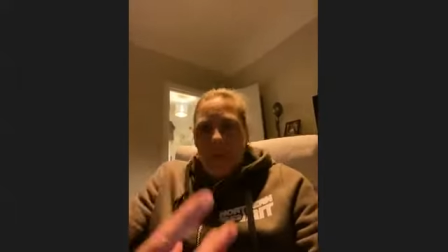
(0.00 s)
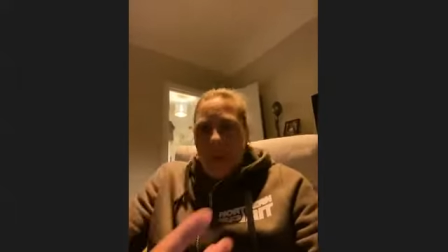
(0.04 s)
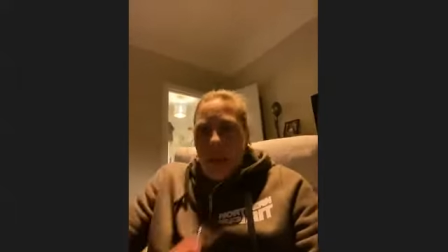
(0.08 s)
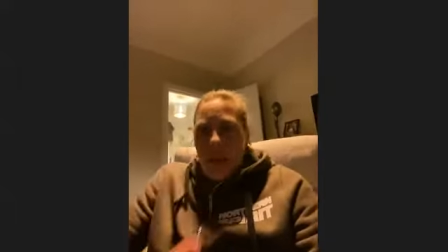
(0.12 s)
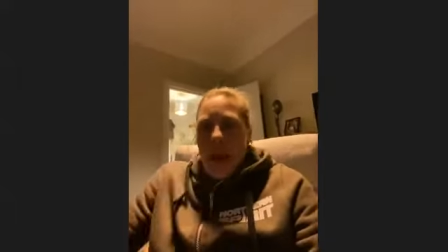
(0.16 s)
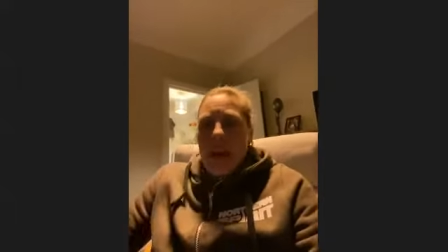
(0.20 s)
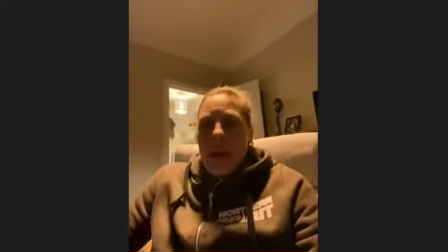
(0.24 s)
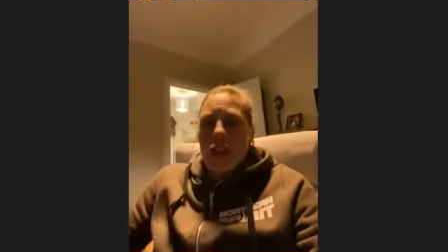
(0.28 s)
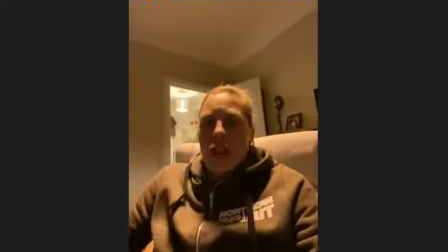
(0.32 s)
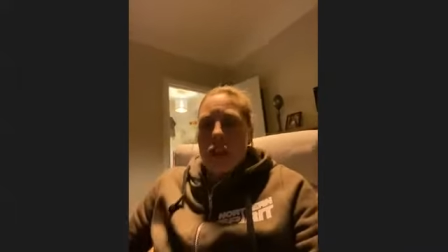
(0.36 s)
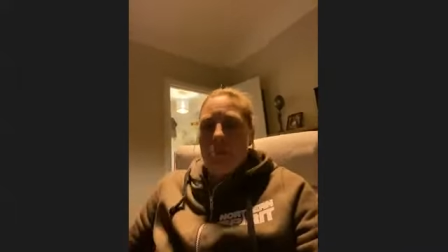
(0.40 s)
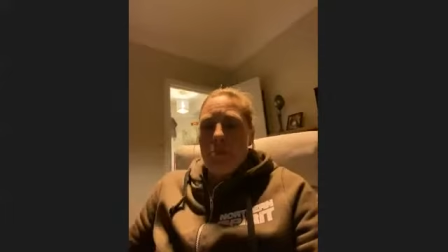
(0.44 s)

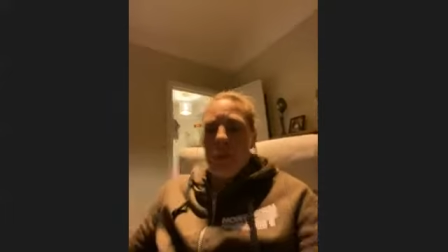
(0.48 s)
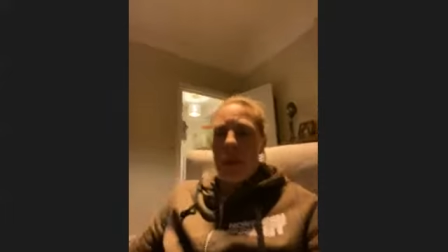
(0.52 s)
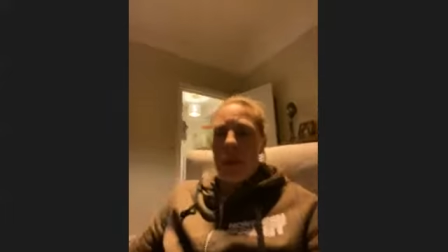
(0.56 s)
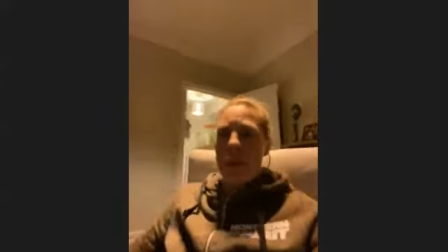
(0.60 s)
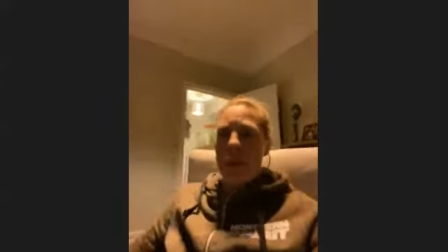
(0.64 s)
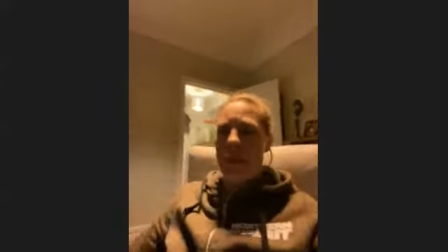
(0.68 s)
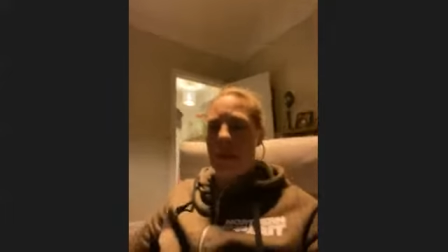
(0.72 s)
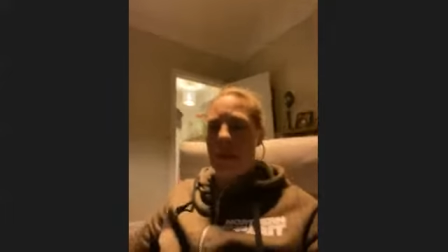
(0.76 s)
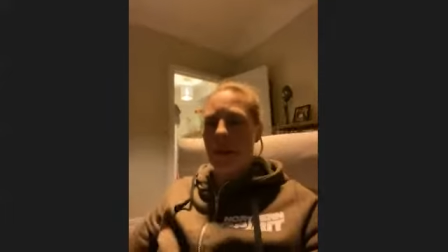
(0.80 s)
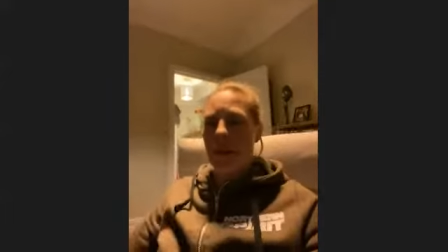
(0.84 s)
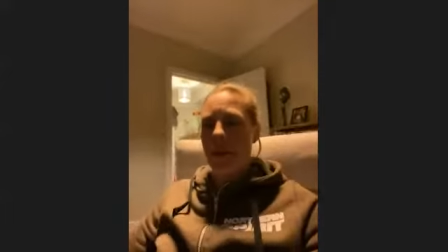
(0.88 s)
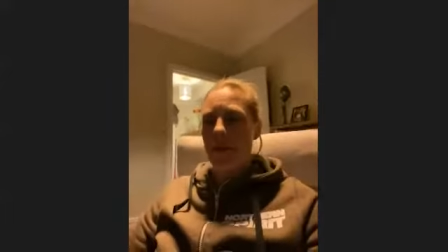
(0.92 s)

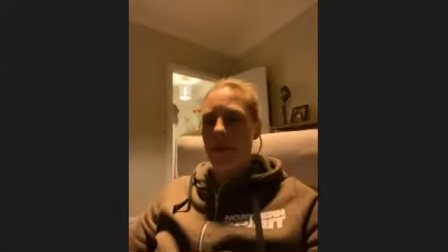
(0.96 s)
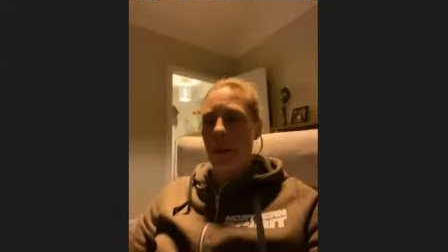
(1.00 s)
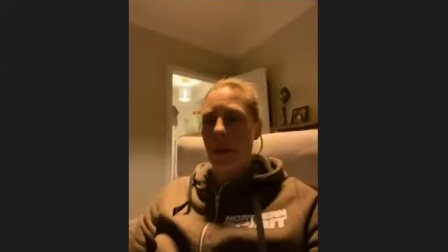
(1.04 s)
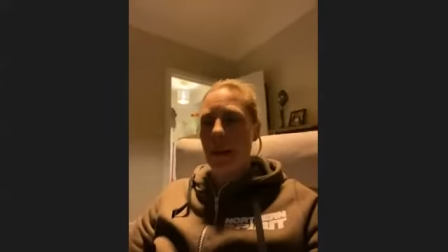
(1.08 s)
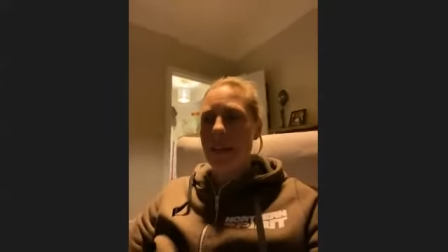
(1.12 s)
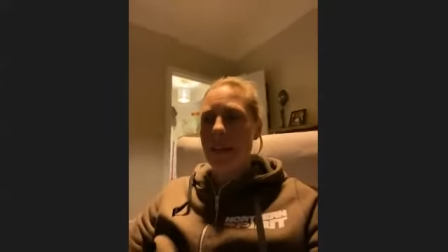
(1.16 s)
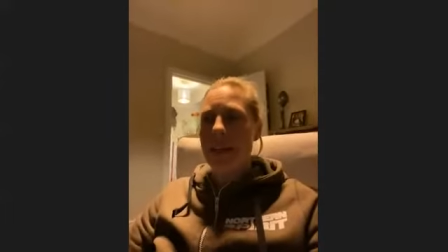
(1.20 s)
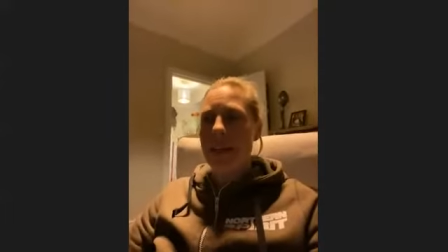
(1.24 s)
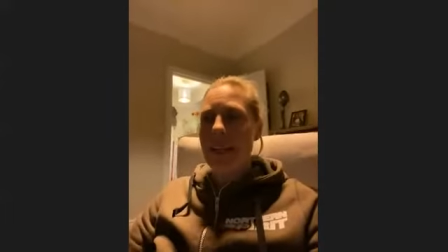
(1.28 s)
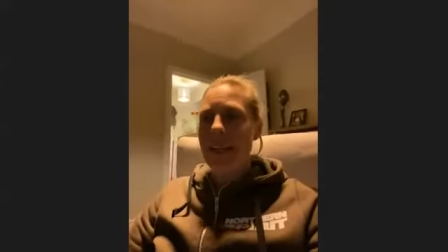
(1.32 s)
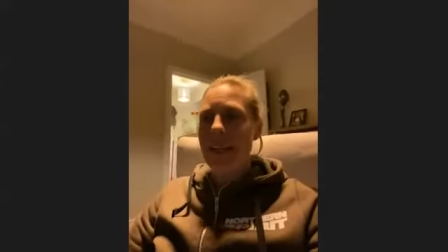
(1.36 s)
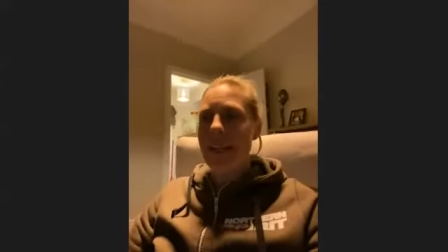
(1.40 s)
expressive.
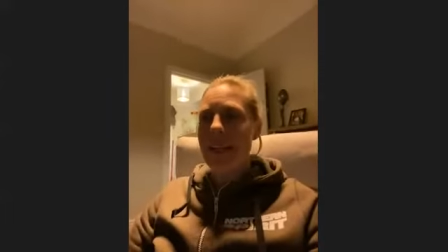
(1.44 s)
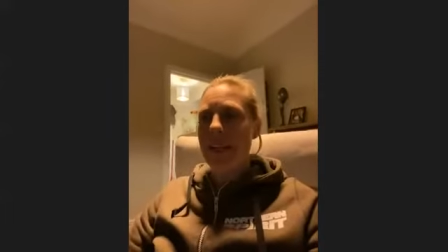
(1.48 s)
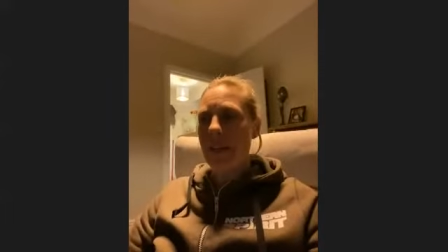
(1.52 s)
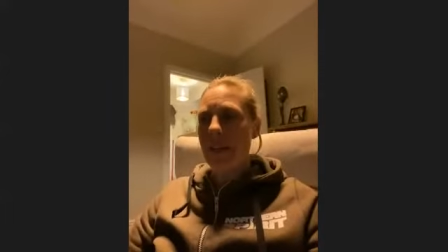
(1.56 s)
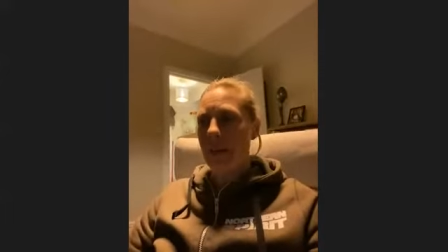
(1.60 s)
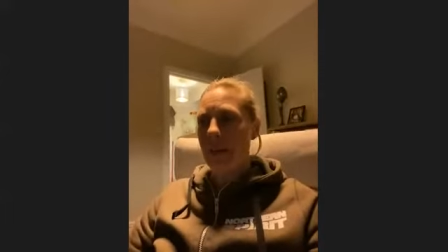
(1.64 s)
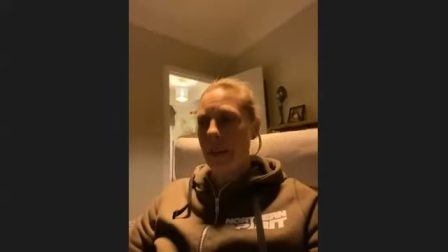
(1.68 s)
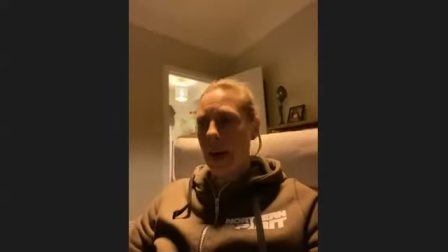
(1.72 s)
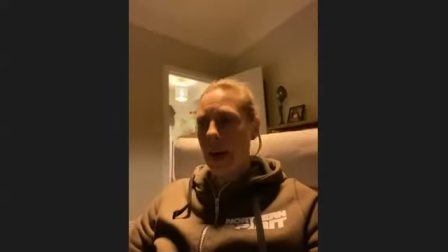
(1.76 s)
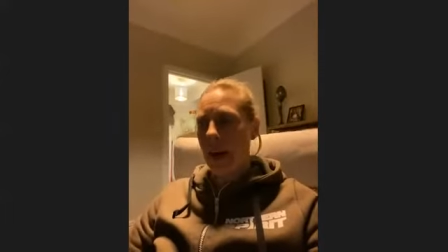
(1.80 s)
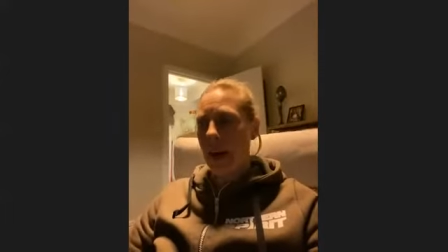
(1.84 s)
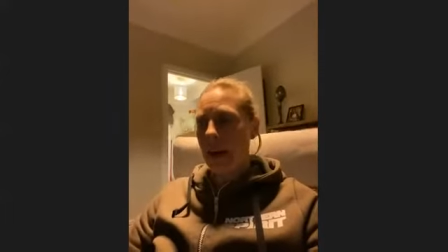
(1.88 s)
I needed
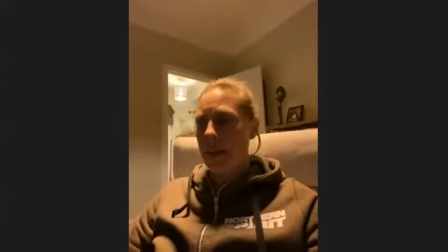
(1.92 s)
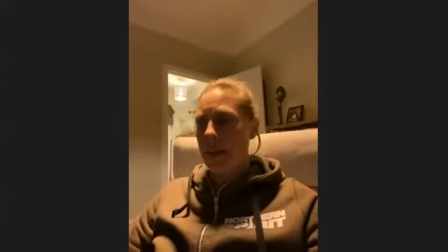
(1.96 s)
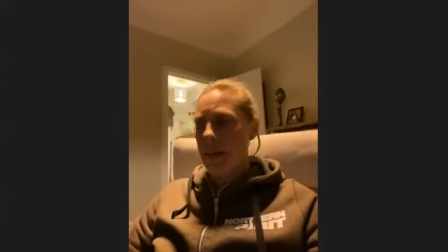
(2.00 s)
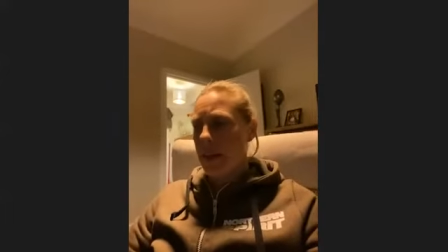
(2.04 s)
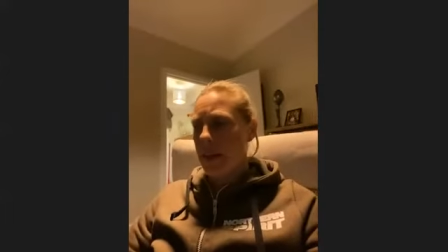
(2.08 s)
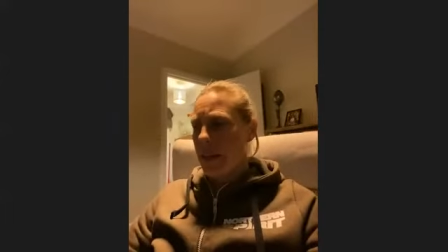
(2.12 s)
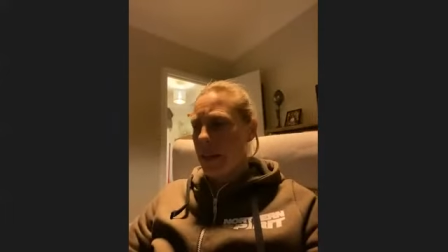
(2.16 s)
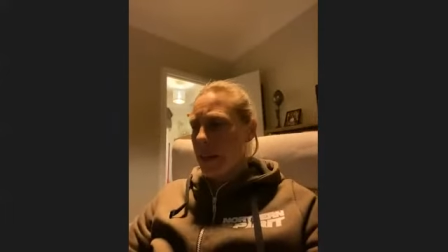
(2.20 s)
that.